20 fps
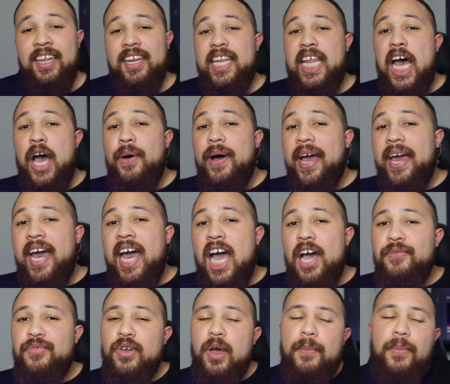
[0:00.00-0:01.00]
Now, I
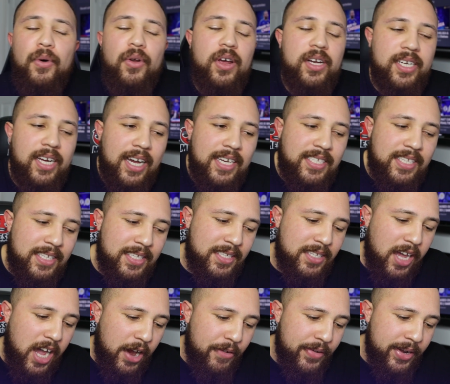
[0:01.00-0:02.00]
have to apologize to
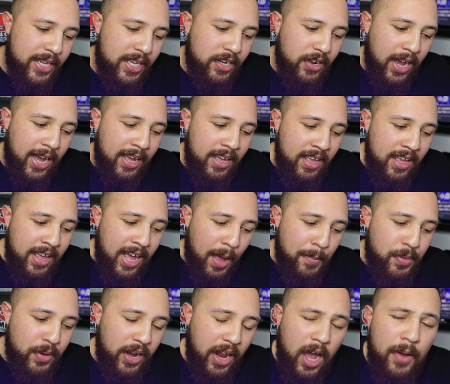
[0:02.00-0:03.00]
Sarri. You know, I,
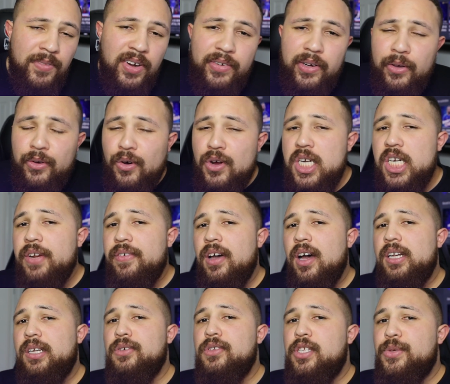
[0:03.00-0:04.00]
I put out a very
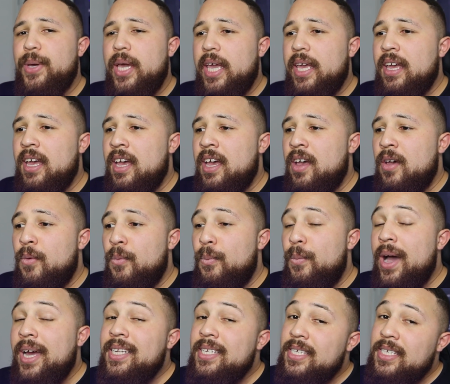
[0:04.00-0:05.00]
controversial tweet
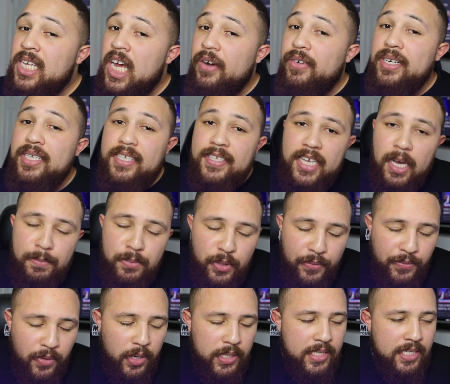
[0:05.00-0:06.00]
when Sarri subbed
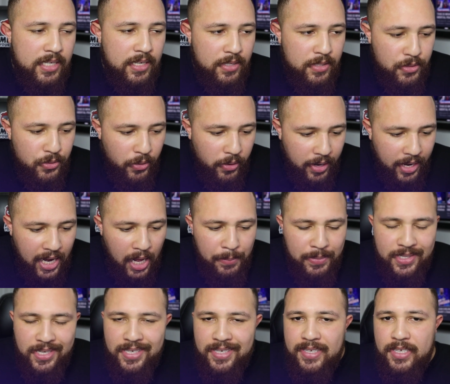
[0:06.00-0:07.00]
off Hudson Odoi, and I
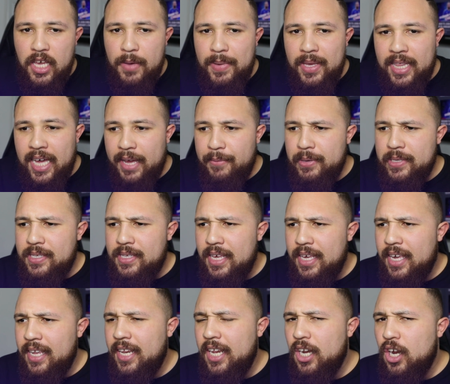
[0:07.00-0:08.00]
was assuming that he was
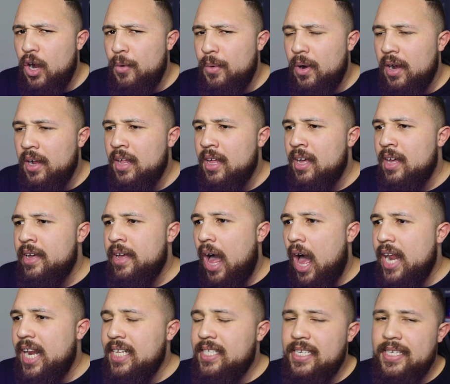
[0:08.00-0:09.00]
thinking, you know what,
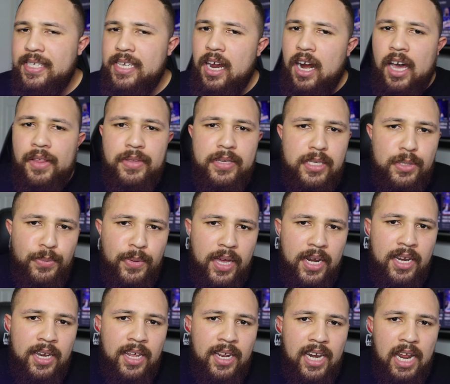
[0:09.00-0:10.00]
I need to see out this
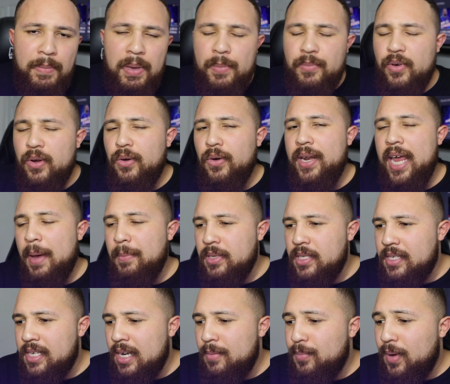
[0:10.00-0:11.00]
win. Let me bring on
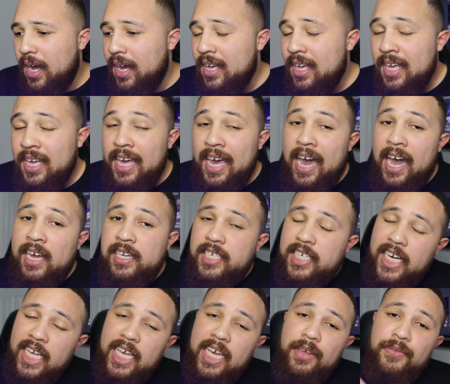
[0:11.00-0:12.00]
Emerson. But
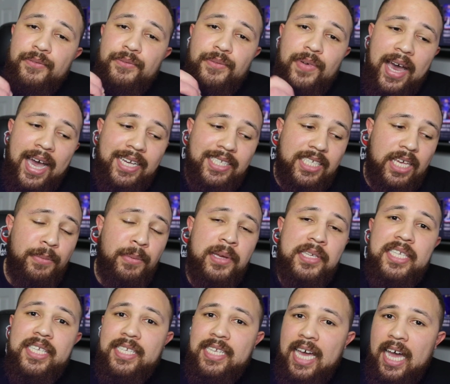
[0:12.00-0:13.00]
actually, in fact, it
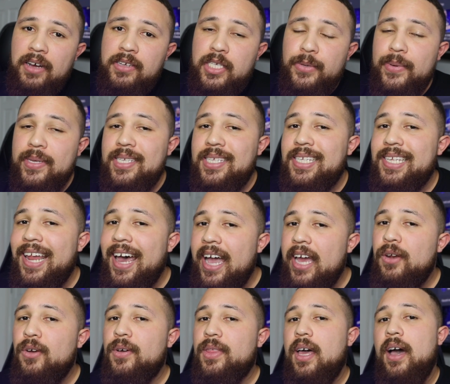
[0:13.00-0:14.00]
was down to a
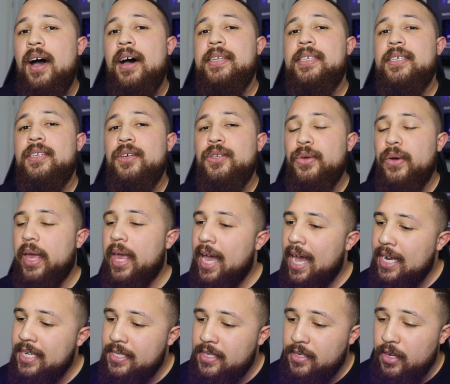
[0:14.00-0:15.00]
slight knock that Hudson Odoi
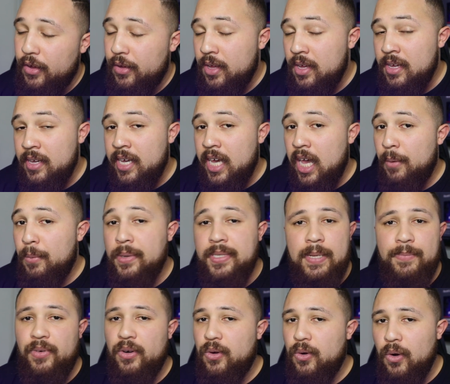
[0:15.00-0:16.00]
had. So it was
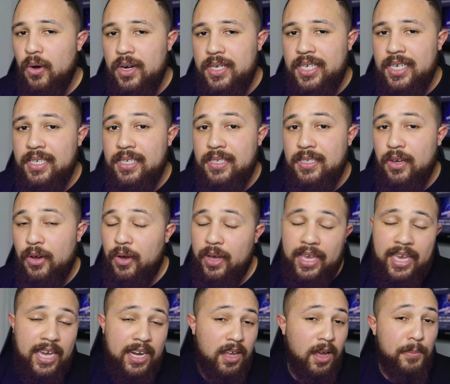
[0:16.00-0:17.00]
a precaution. So
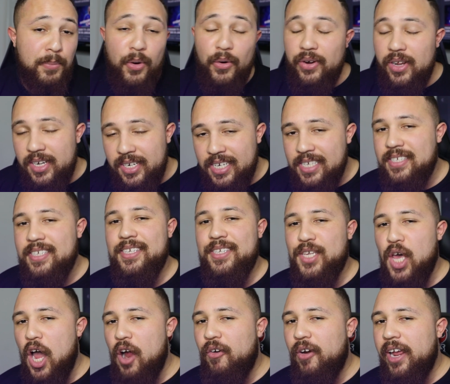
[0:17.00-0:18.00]
again, apologies to
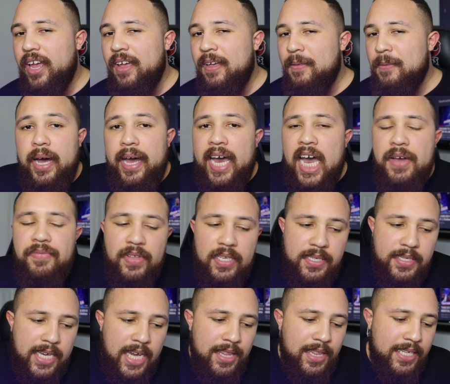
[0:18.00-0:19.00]
Sarri. But I have to
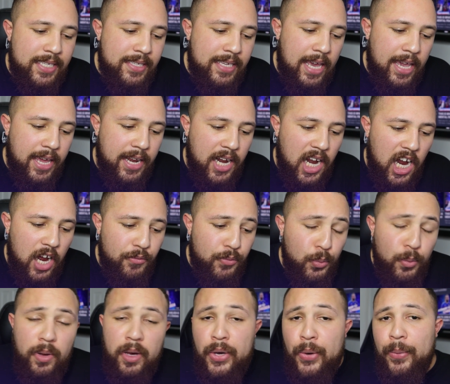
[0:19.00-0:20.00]
say in the second half,
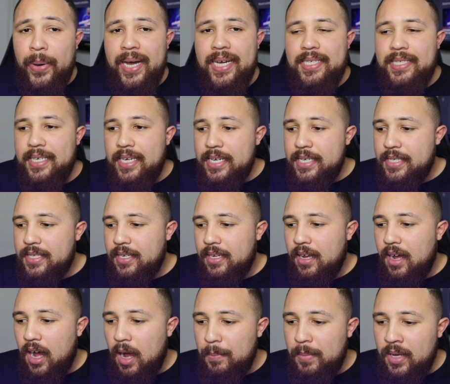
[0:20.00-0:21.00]
we were quite
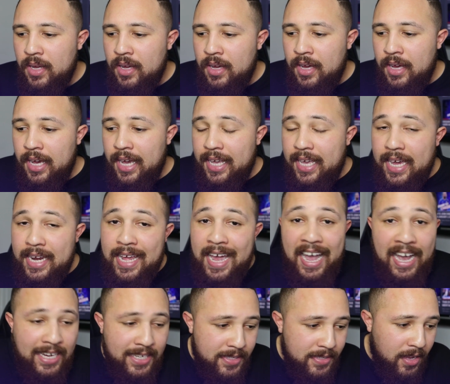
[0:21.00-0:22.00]
decent. Um, Again,
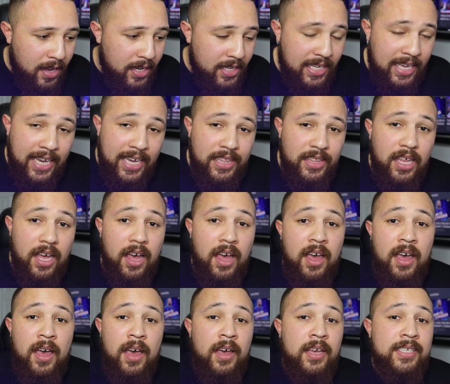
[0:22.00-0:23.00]
Hazard getting
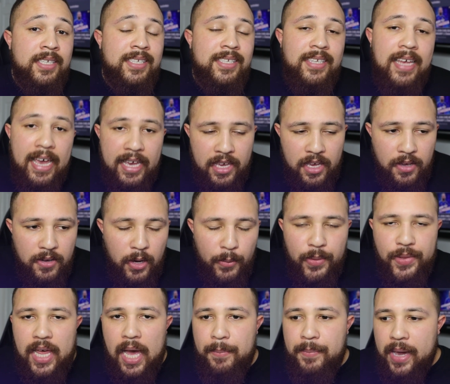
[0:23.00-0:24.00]
the second goal
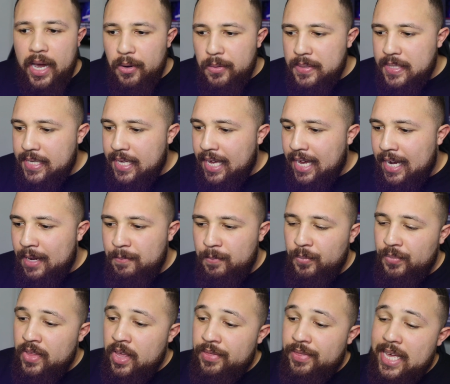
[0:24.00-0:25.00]
with that penalty. And
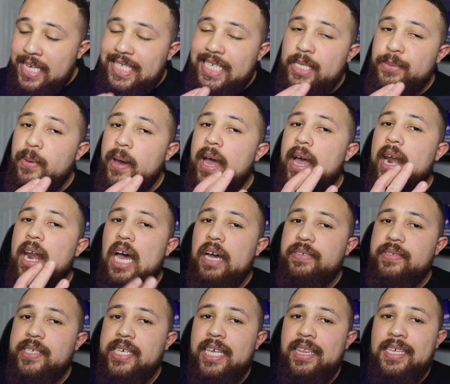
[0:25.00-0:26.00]
this is why I
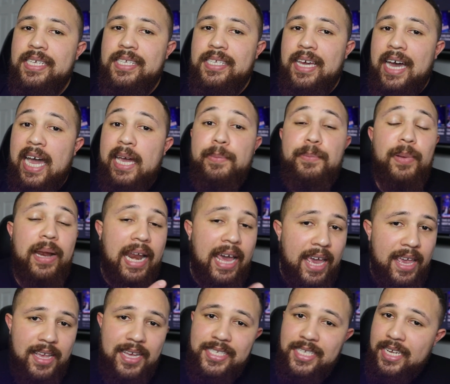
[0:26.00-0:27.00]
love seeing this guy
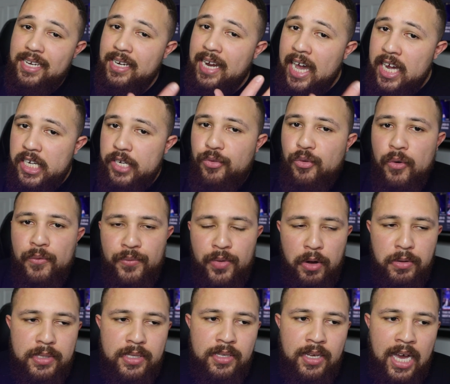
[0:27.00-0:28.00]
playing as a natural
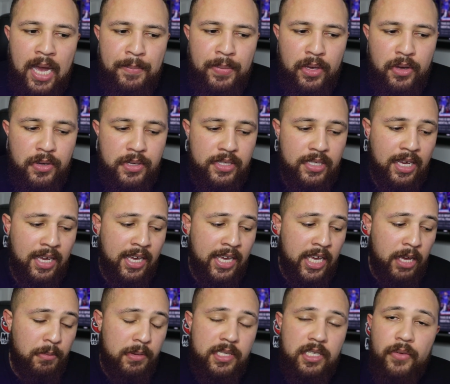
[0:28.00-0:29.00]
false nine because
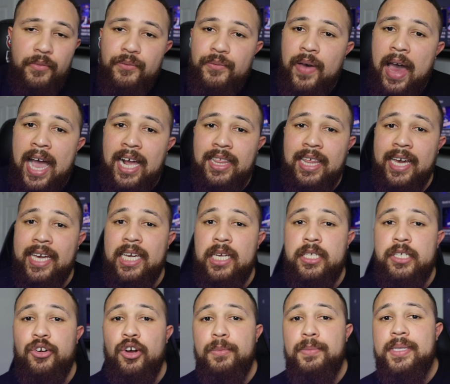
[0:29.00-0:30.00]
it was the fact that
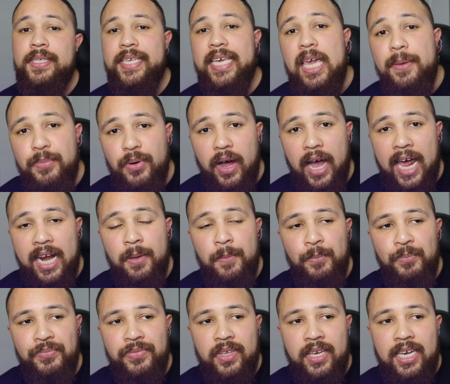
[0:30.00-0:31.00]
he dropped deeper and
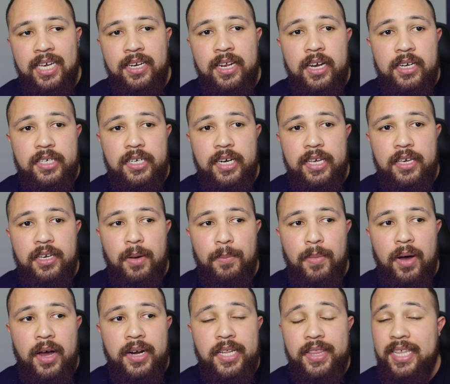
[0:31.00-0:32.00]
he literally
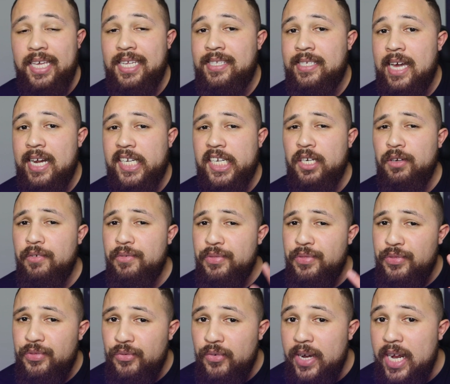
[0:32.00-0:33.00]
commanded the attention of
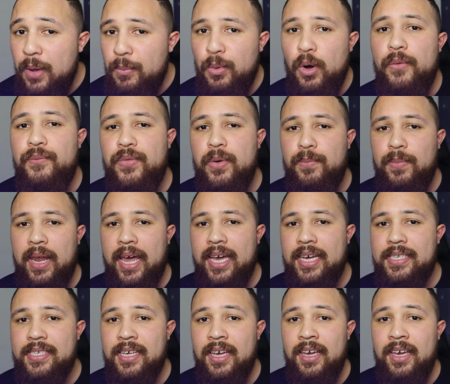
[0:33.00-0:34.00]
three Watford
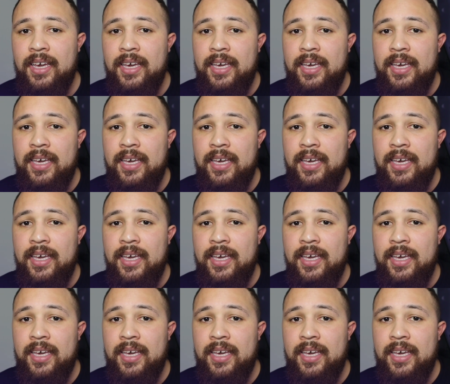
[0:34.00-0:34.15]
players.